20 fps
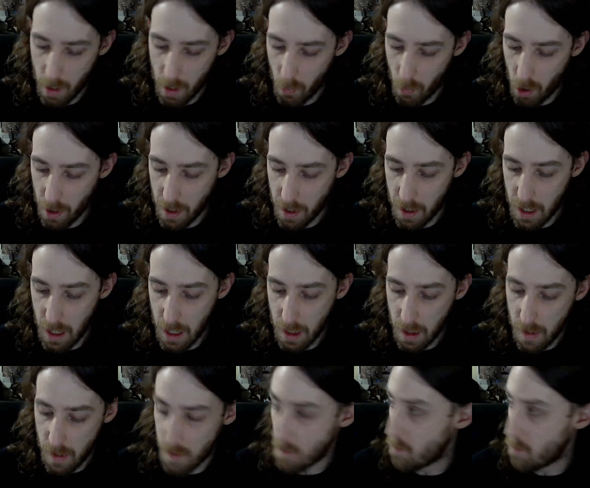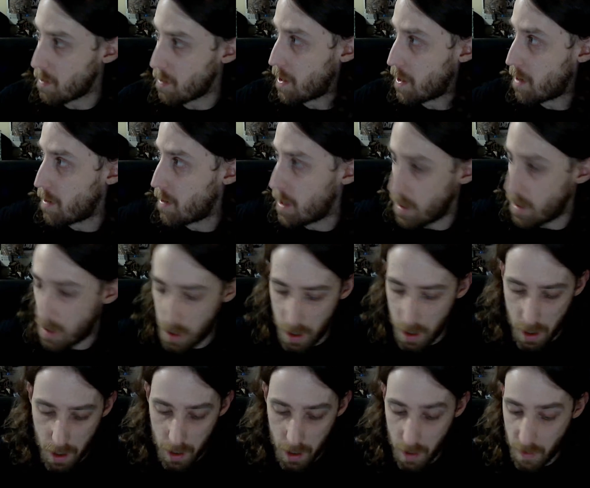I wanted to get this one, though, and
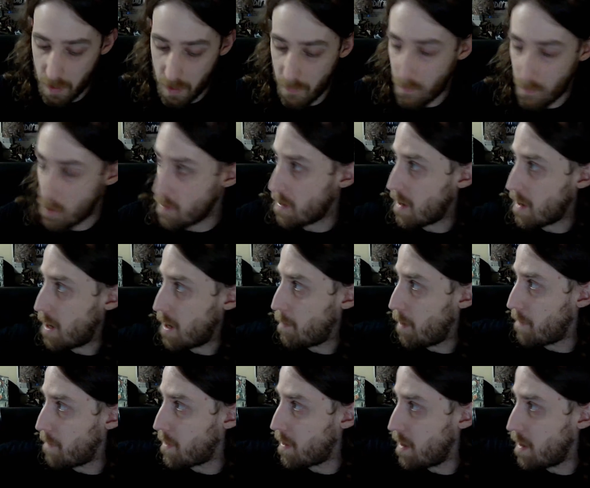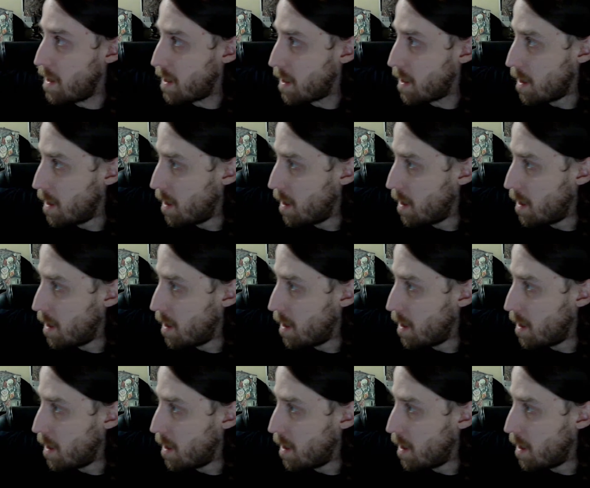that's the first time I've seen it.